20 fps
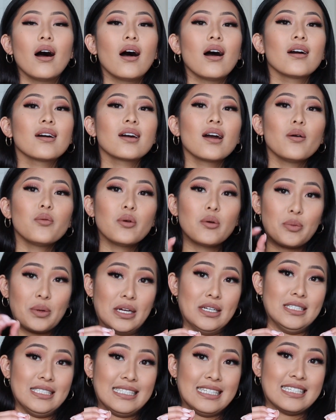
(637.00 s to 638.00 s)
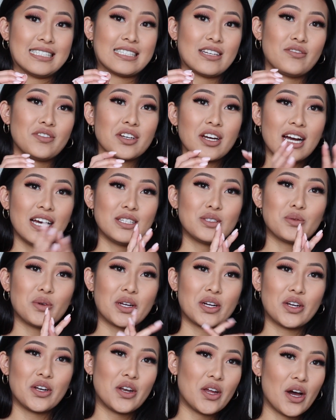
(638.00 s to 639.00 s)
a couple of piercings. If you guys want
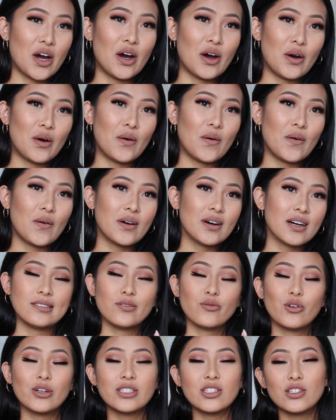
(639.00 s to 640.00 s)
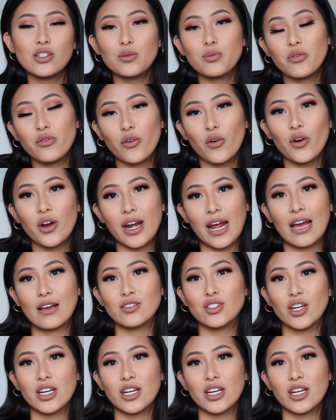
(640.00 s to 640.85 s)
to know what to do before and after,